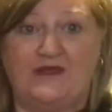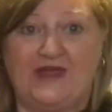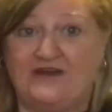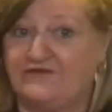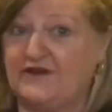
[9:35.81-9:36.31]

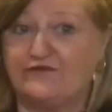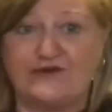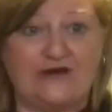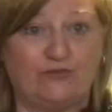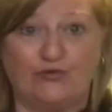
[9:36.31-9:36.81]
and I've never
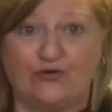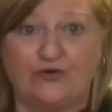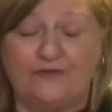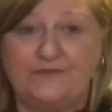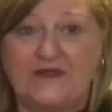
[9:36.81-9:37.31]
written a book.
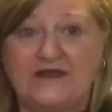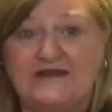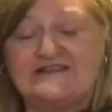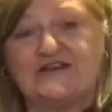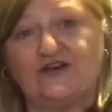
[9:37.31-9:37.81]

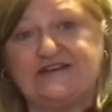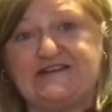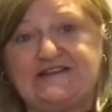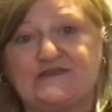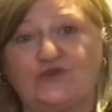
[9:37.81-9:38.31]
So I
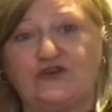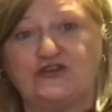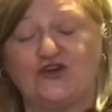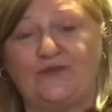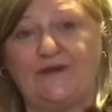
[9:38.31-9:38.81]
did this
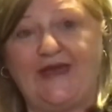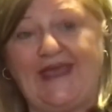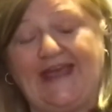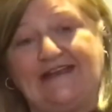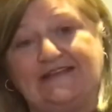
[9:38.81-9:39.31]
workshop,
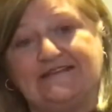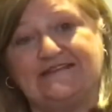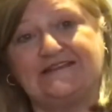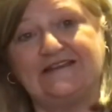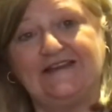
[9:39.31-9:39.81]
and
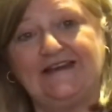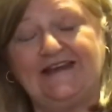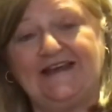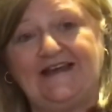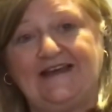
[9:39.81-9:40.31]

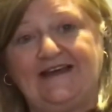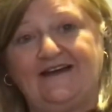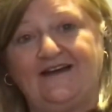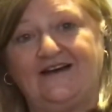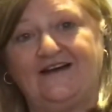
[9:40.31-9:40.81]

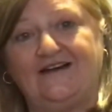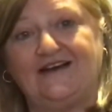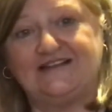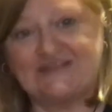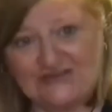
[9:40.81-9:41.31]

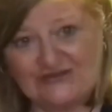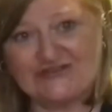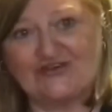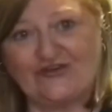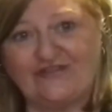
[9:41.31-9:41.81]
as soon as
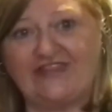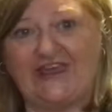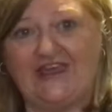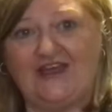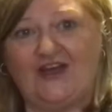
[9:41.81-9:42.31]
I got
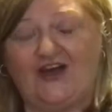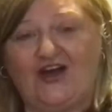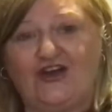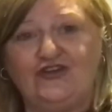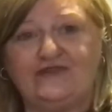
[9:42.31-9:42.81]
there,
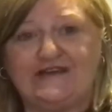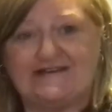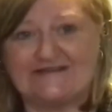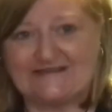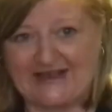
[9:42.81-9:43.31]
I knew
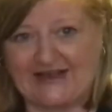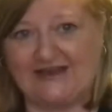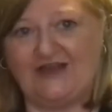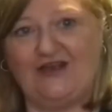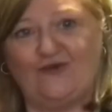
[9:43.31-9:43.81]

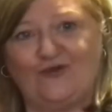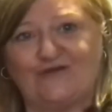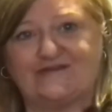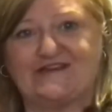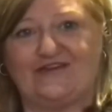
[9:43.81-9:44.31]
exactly what
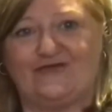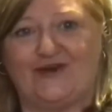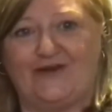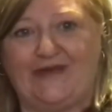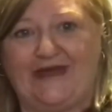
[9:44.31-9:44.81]
I was going to
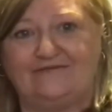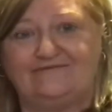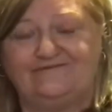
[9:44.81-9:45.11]
write about.